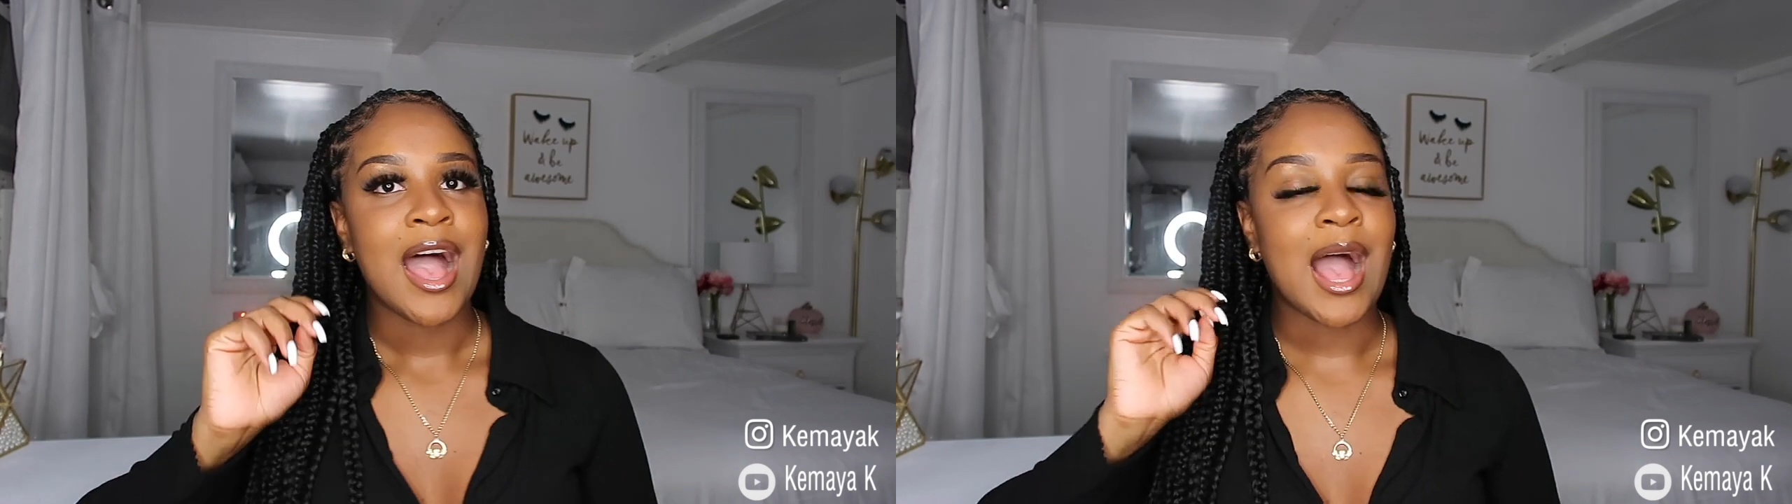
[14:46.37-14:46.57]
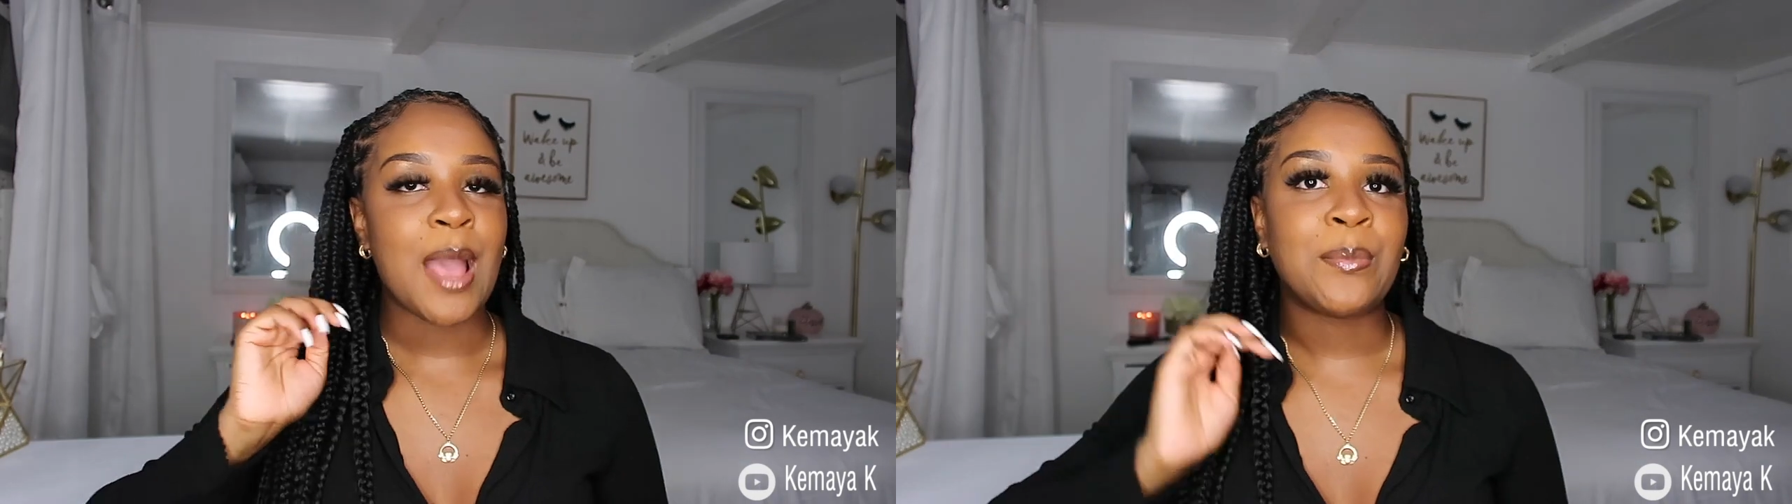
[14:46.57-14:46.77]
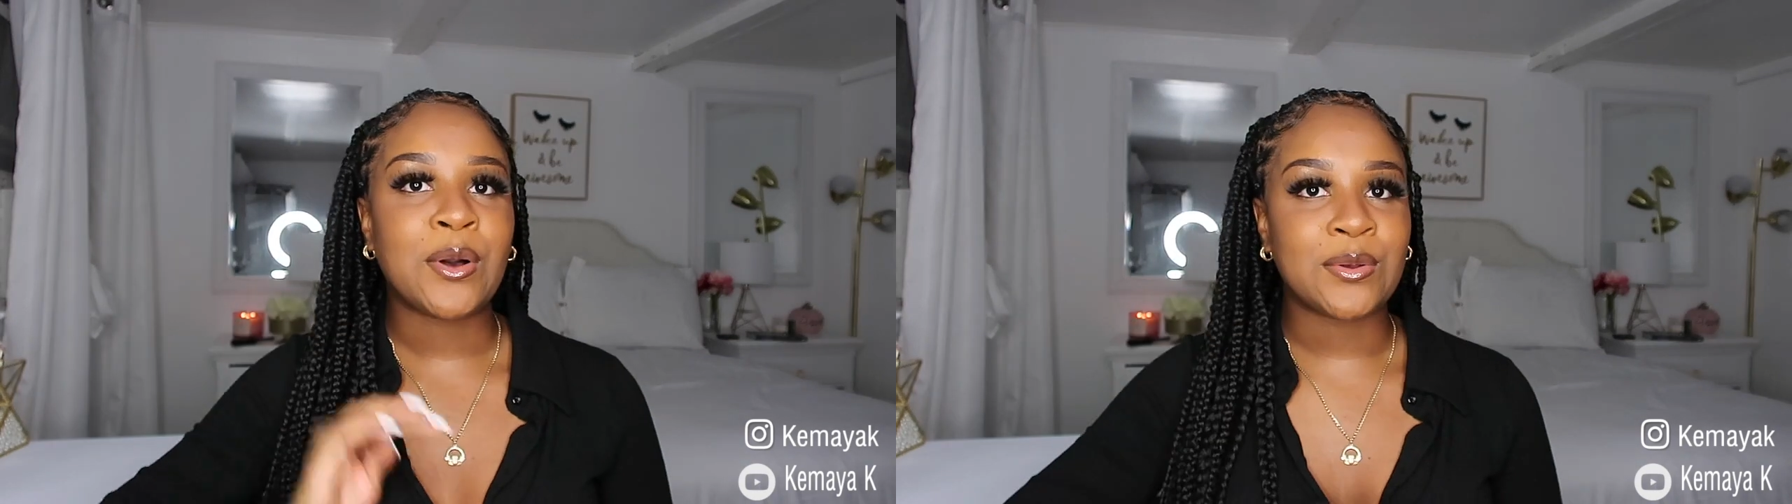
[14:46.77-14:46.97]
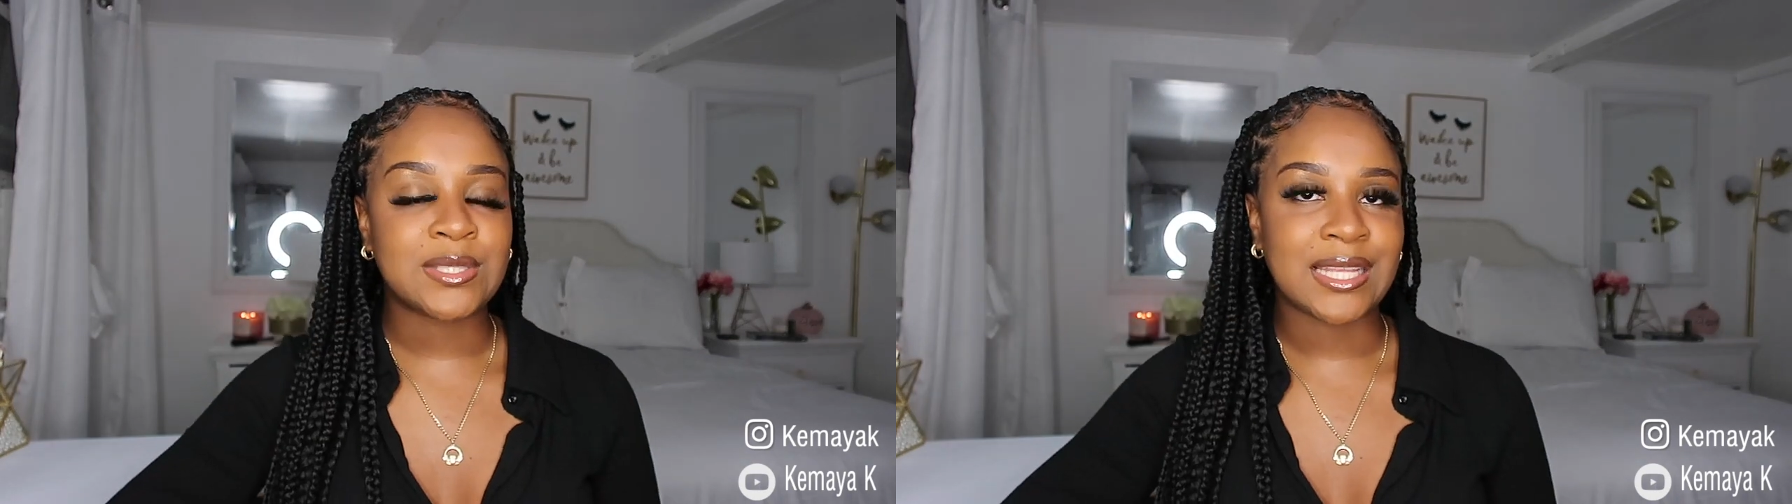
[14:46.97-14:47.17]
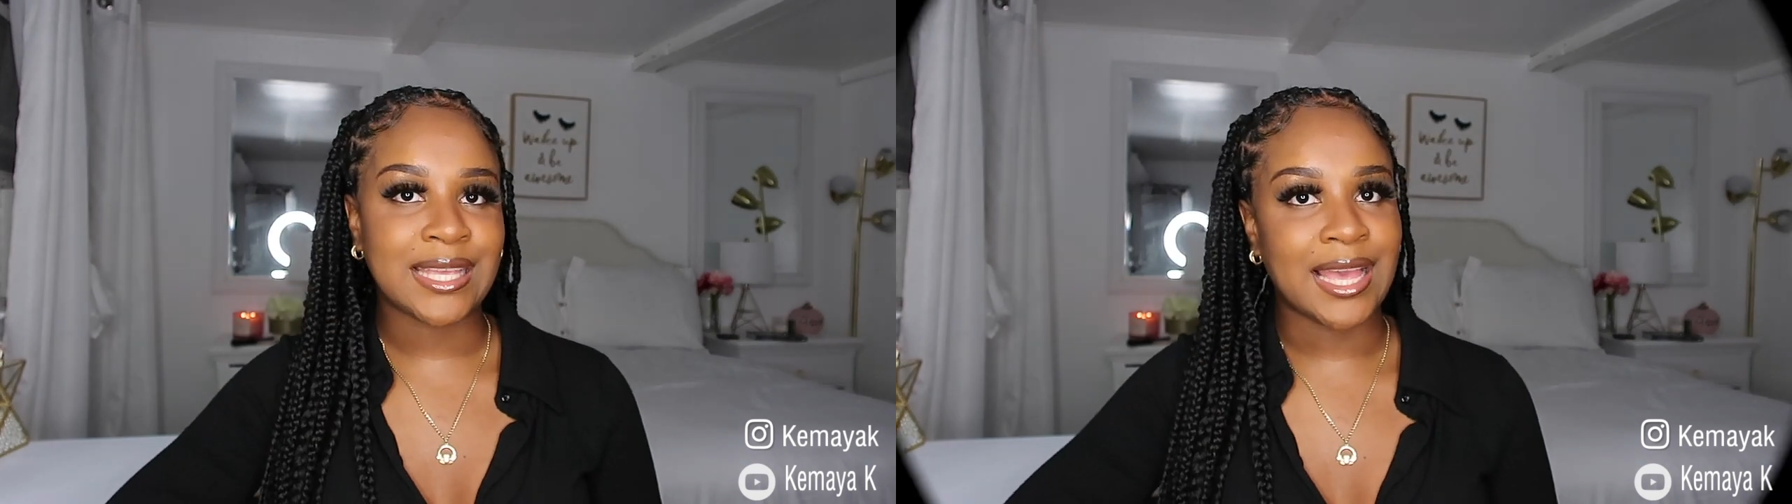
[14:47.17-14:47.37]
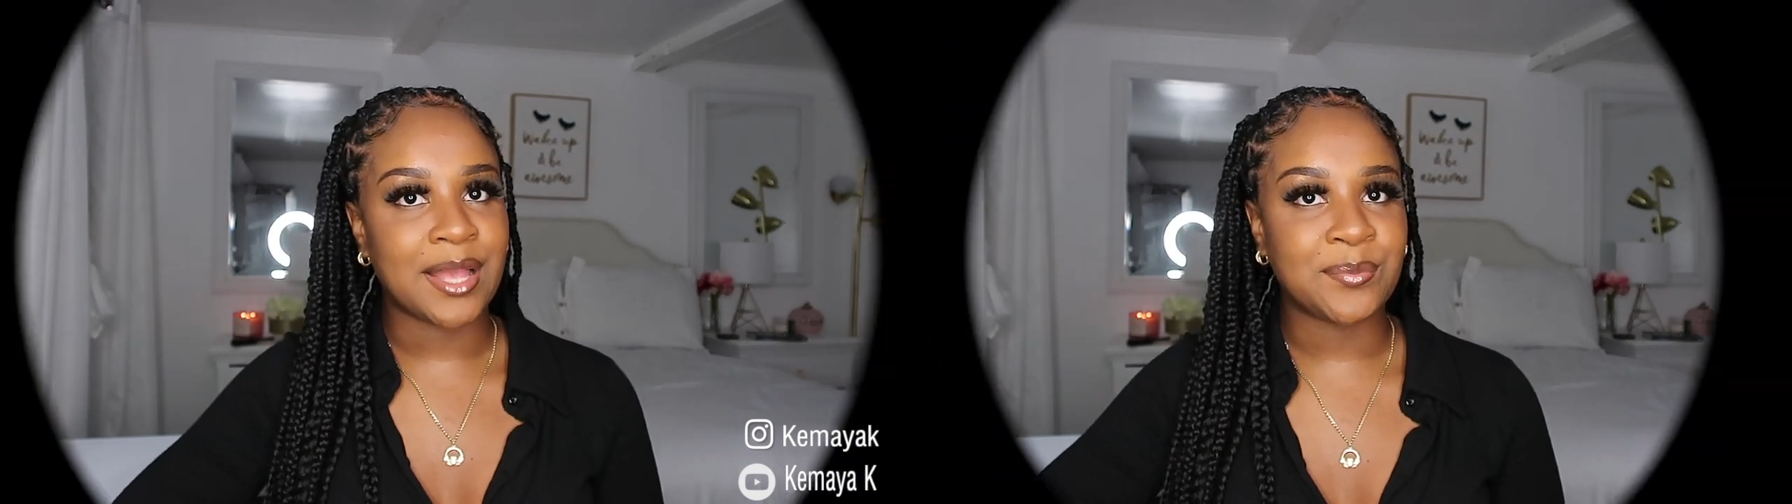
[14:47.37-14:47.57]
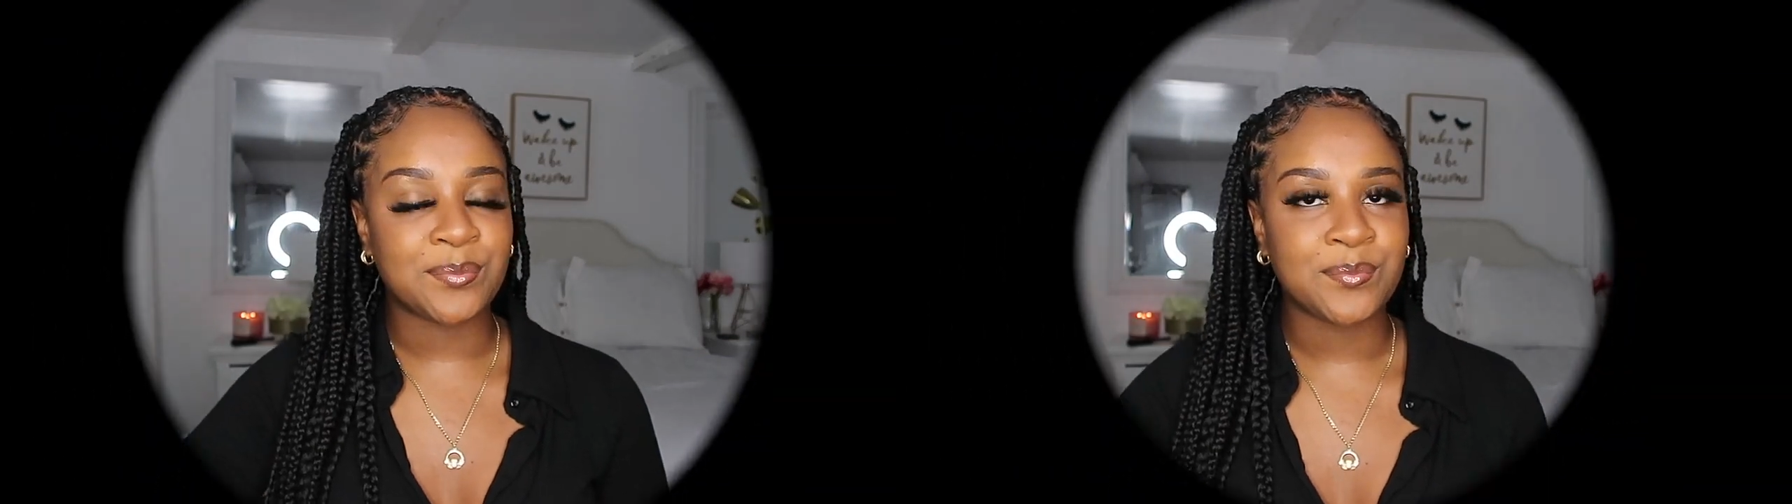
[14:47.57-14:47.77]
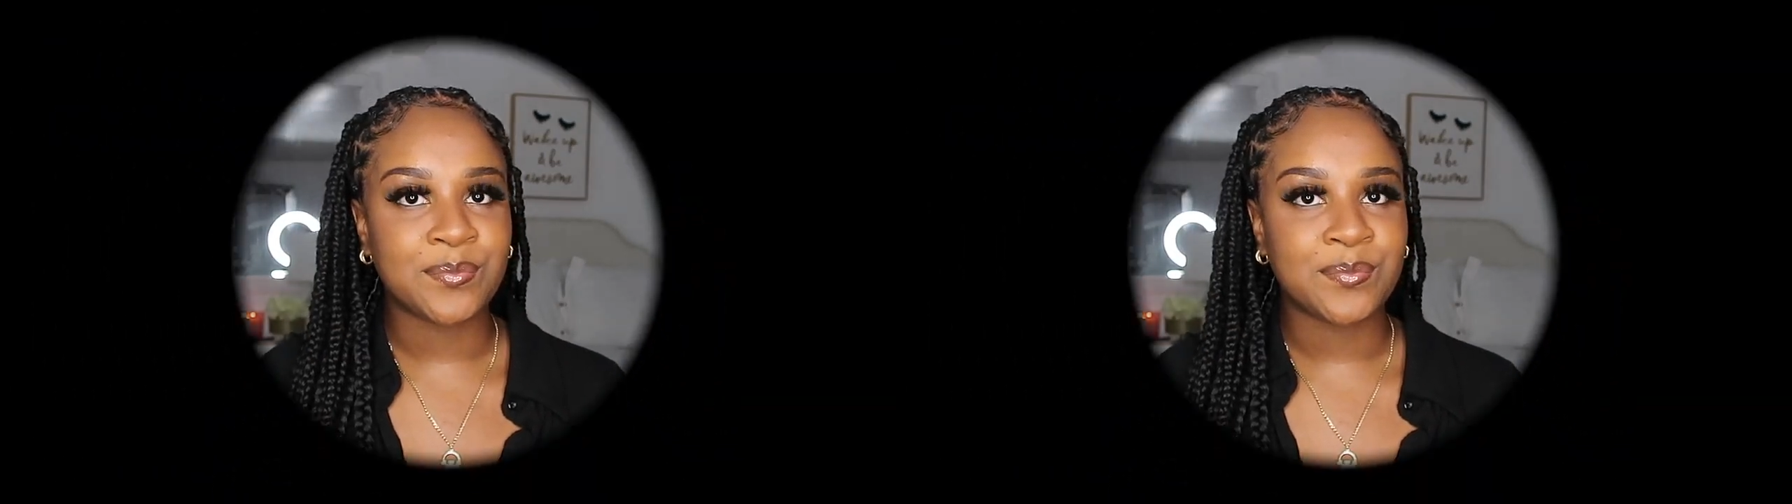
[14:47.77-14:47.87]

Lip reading: I post again.